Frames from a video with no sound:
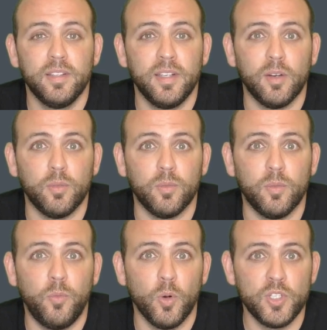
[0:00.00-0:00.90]
Now,
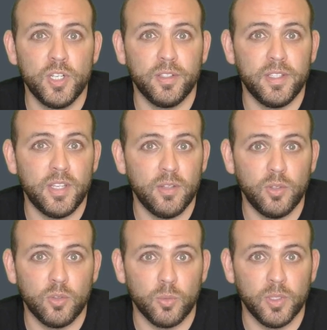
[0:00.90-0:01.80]
fortunately,
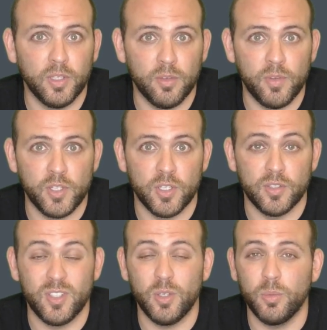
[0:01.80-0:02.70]
Teslas are really
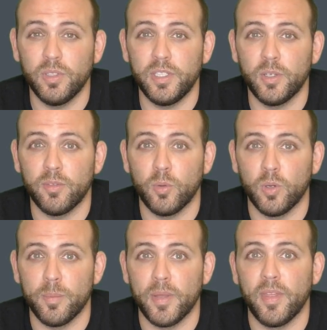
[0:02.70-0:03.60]
efficient, so you really don't have to
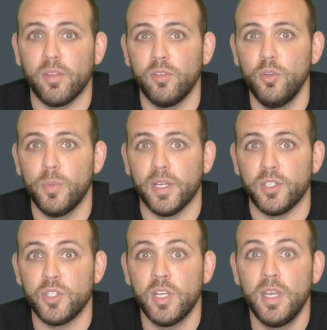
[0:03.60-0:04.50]
worry about that too much.